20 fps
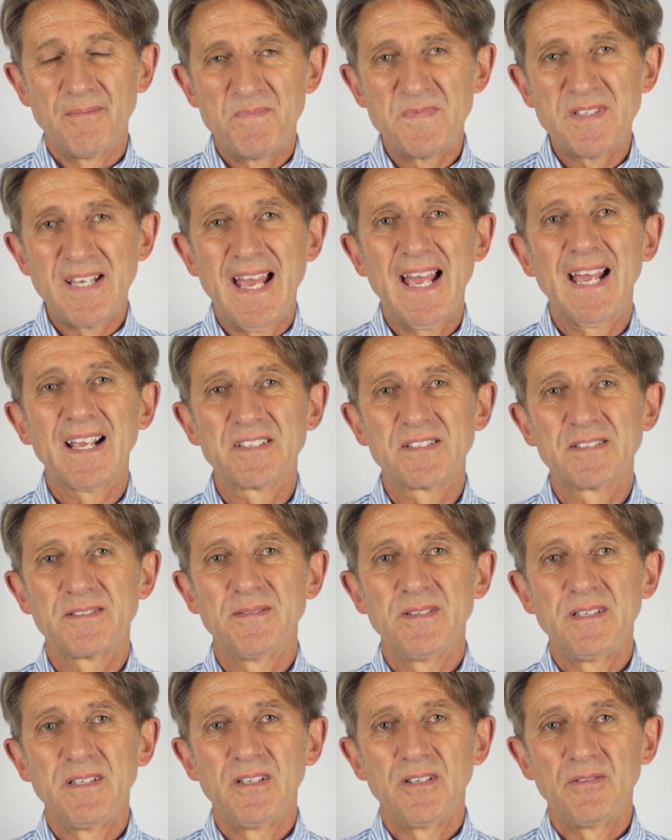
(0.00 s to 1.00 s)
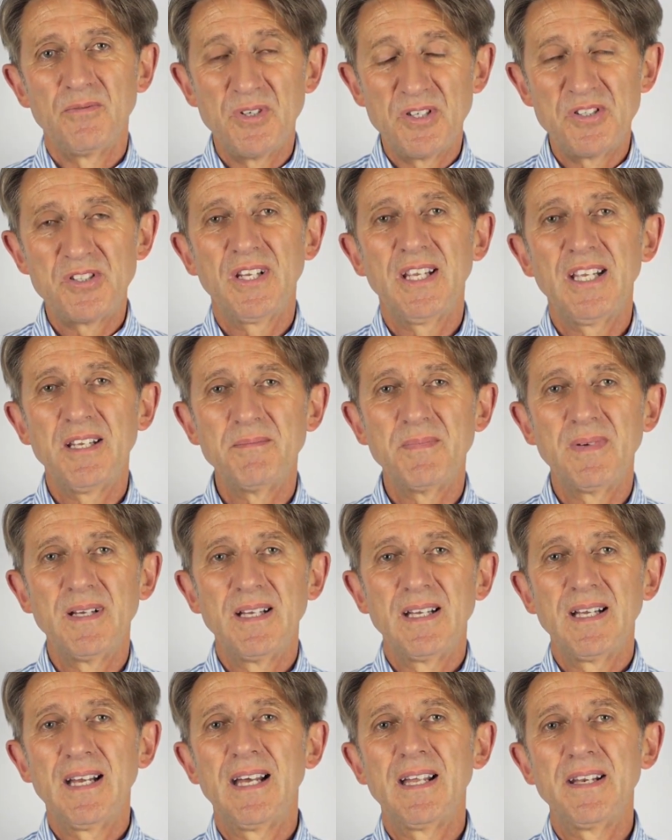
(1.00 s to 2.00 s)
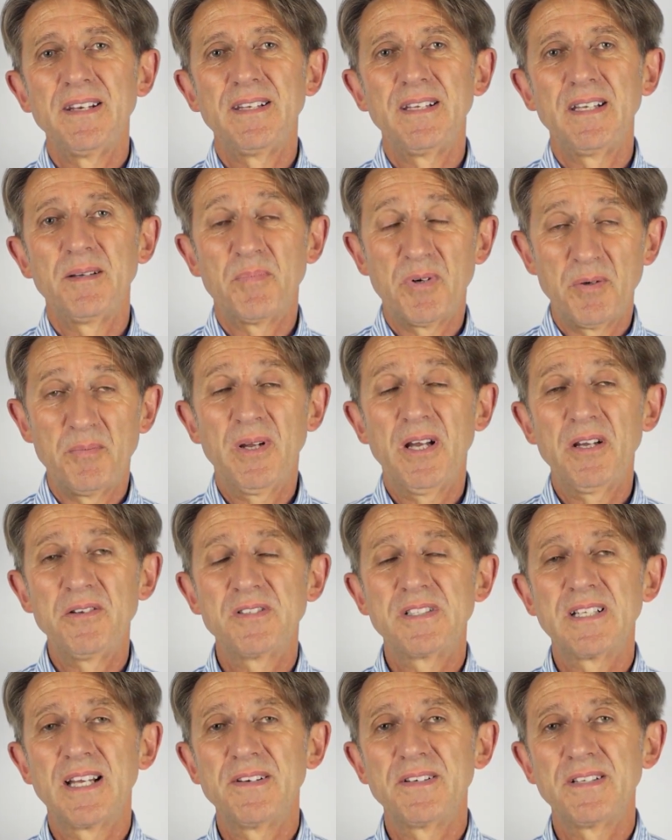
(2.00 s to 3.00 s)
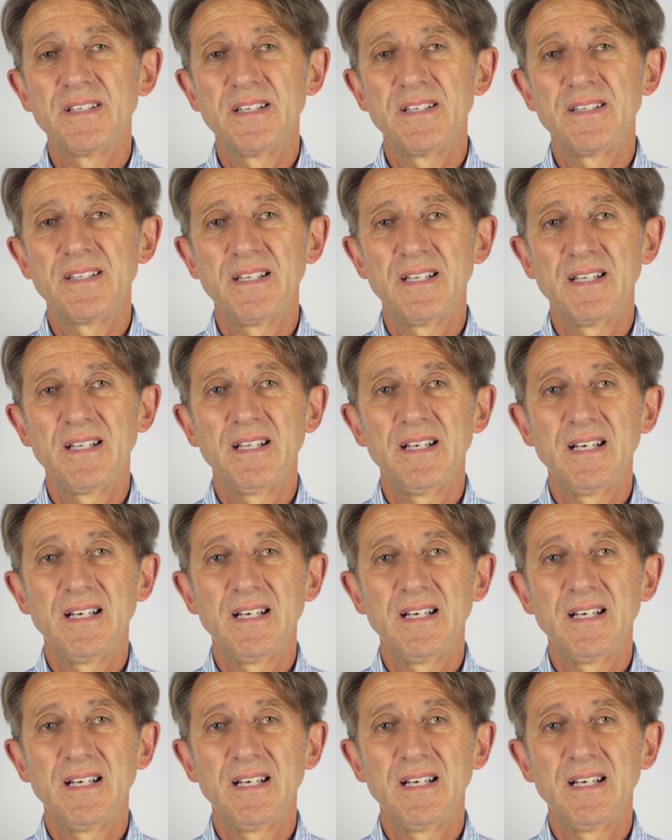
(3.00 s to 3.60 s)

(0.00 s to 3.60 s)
tax regime proposed under the